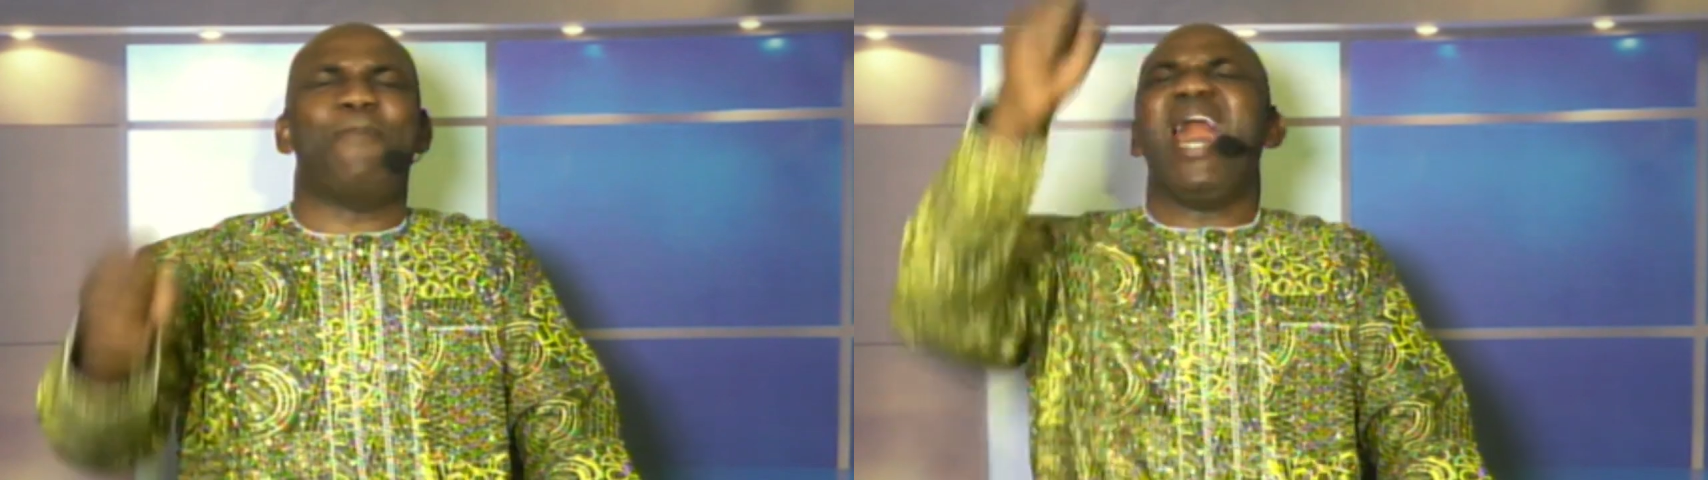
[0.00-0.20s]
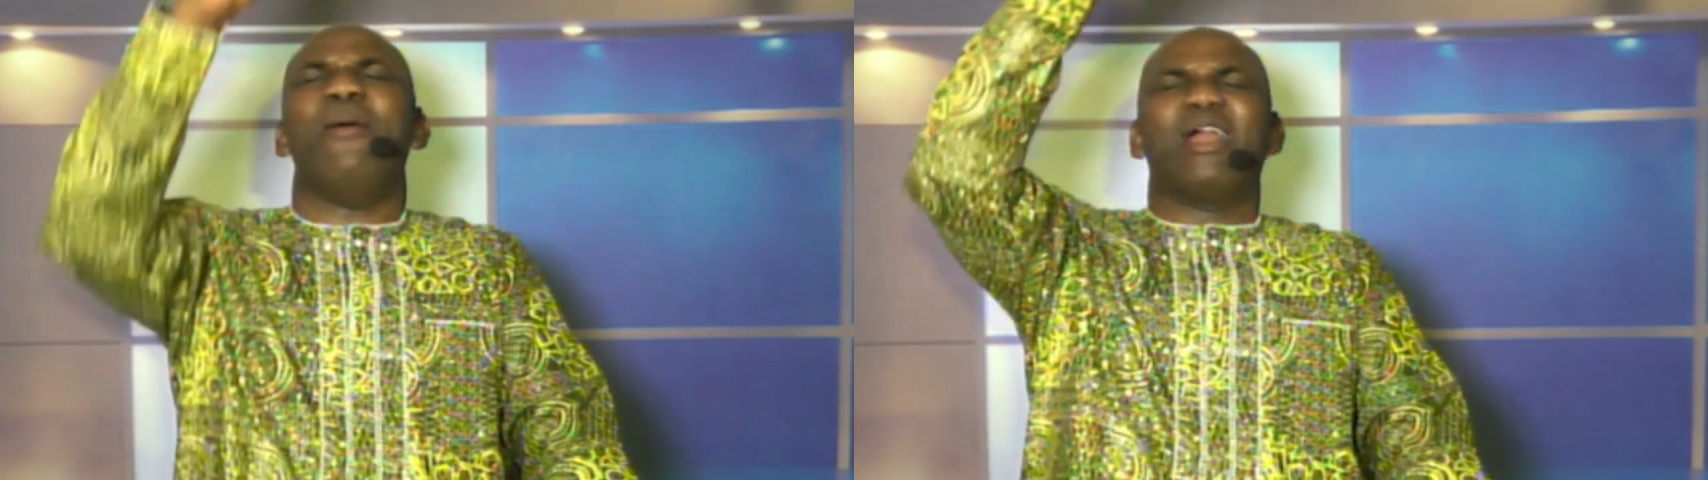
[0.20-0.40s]

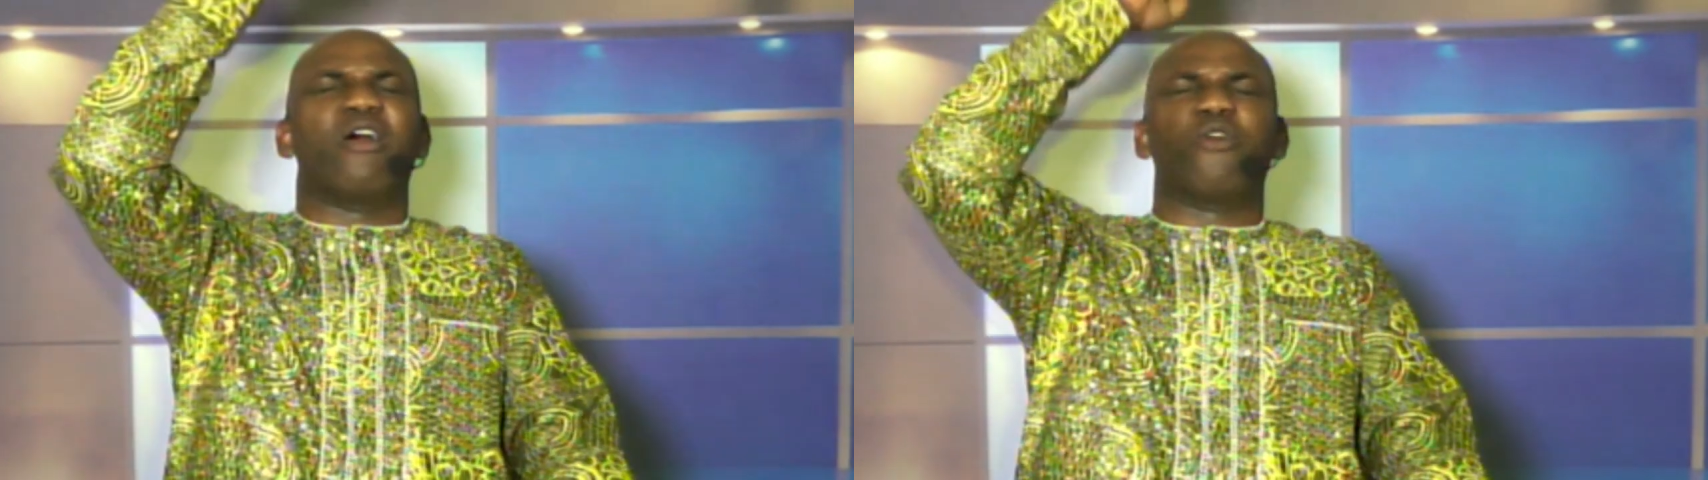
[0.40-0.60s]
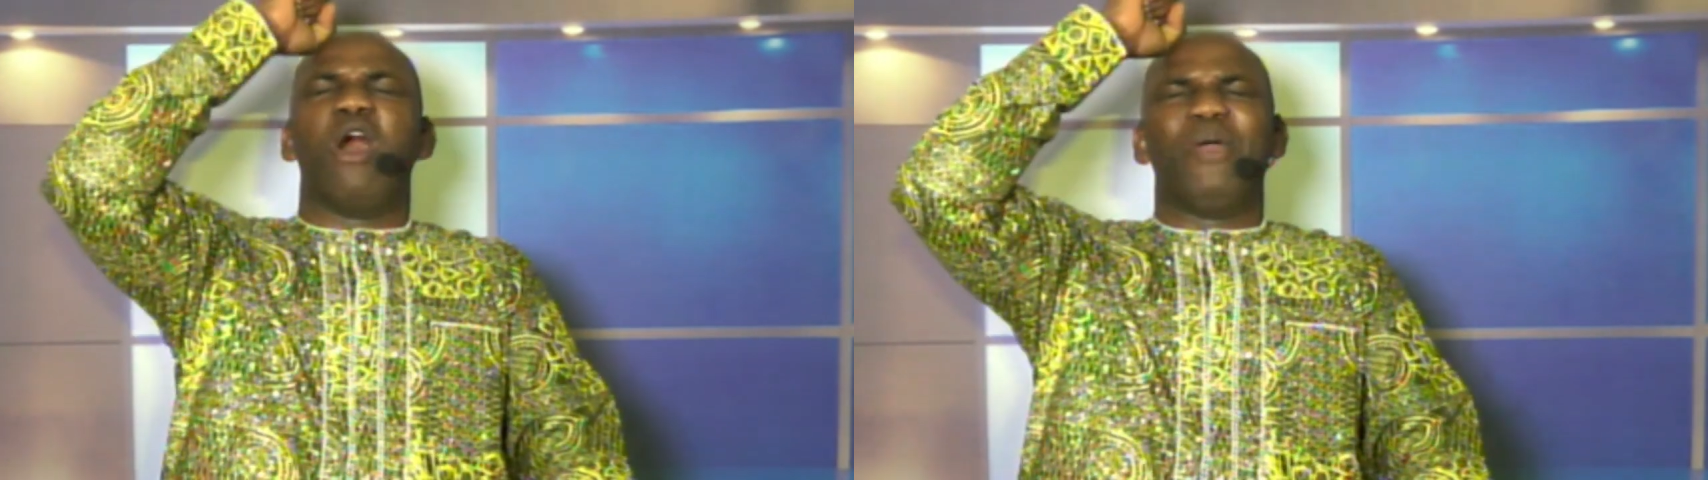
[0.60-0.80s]
power
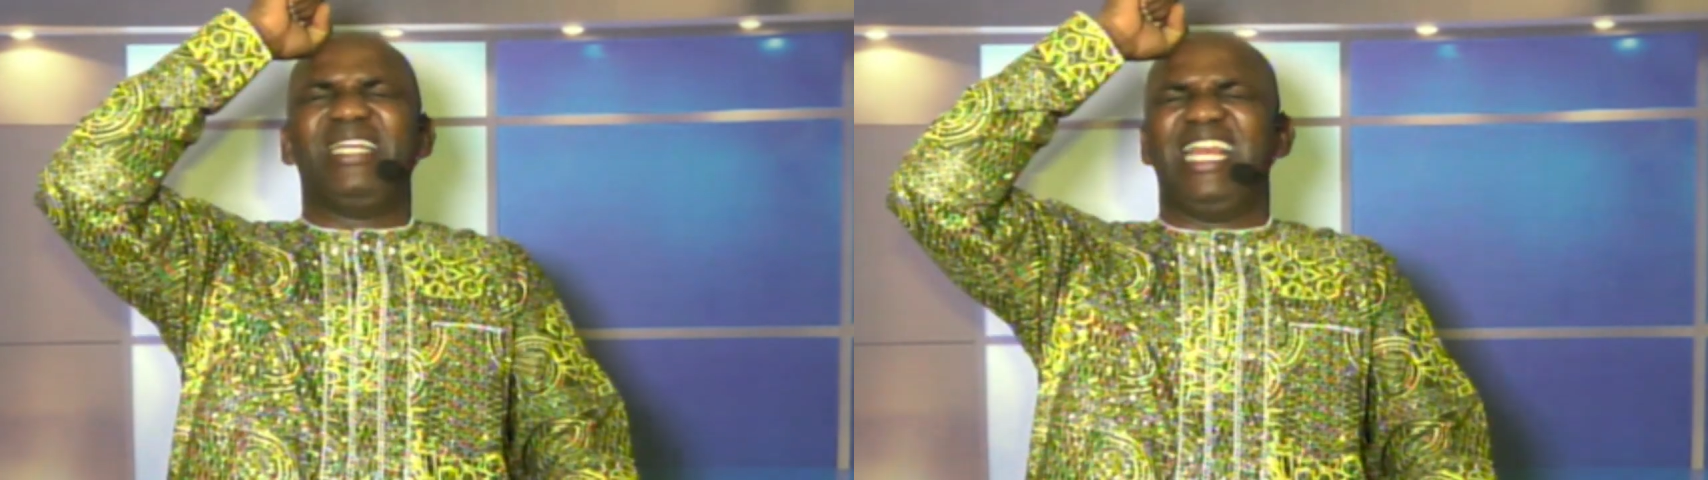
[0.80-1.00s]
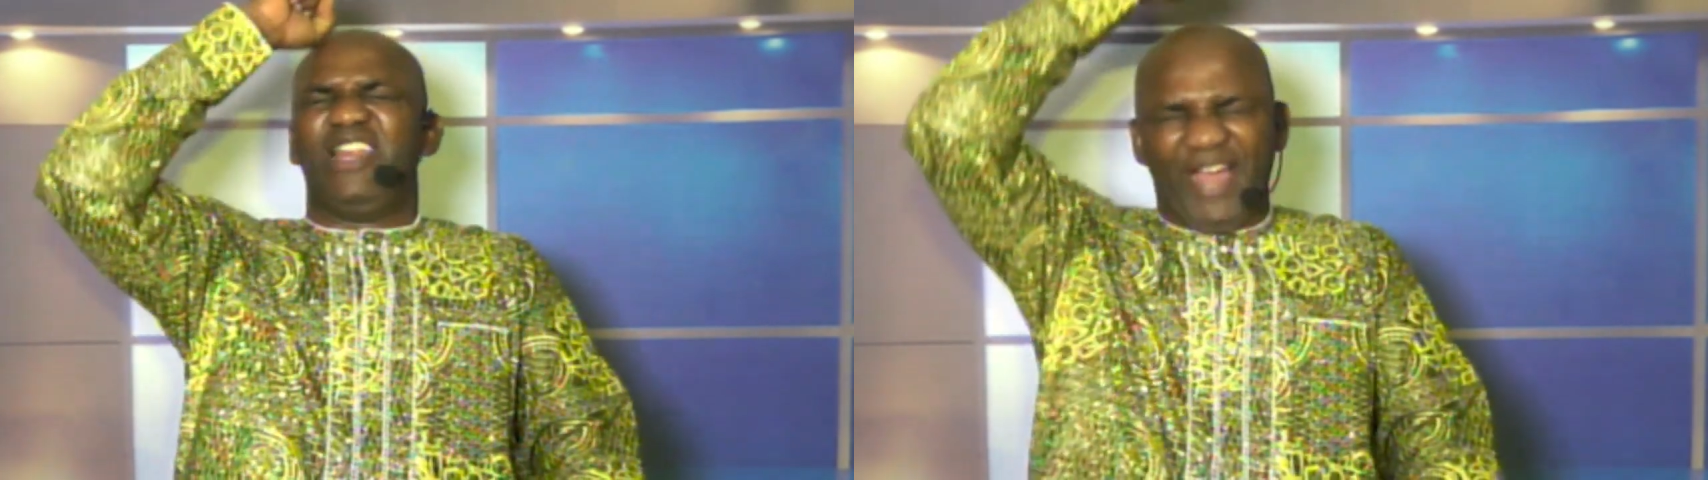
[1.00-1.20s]
of God will
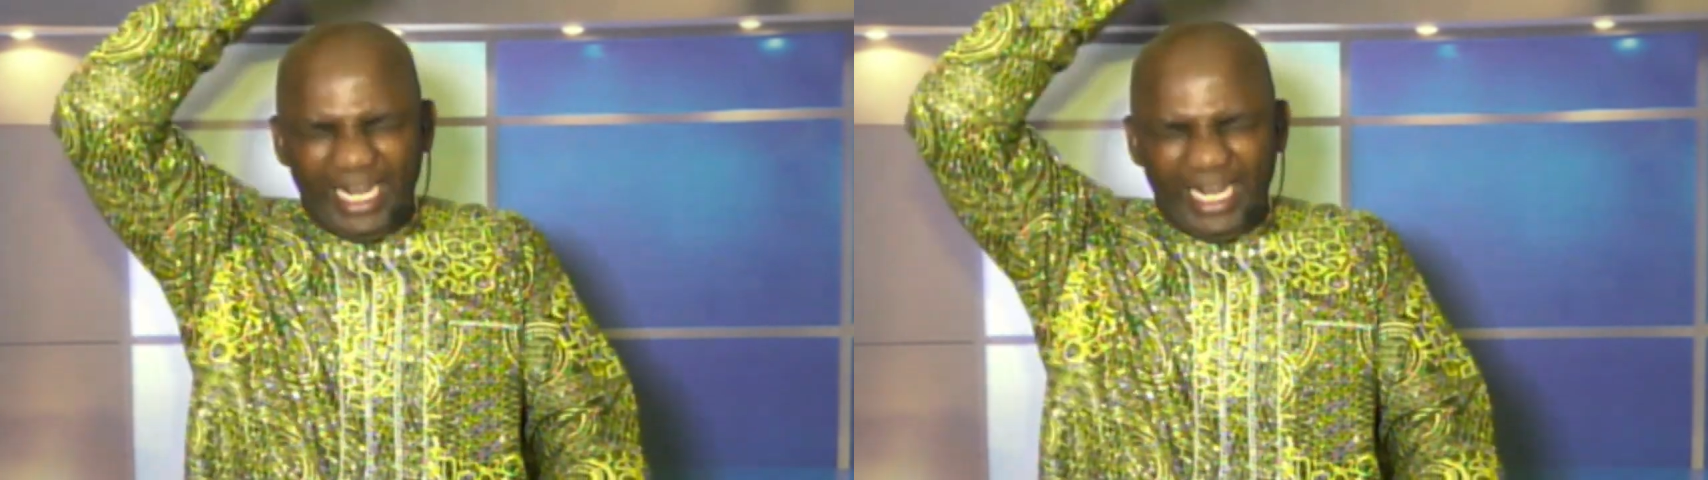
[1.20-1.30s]
deliver it.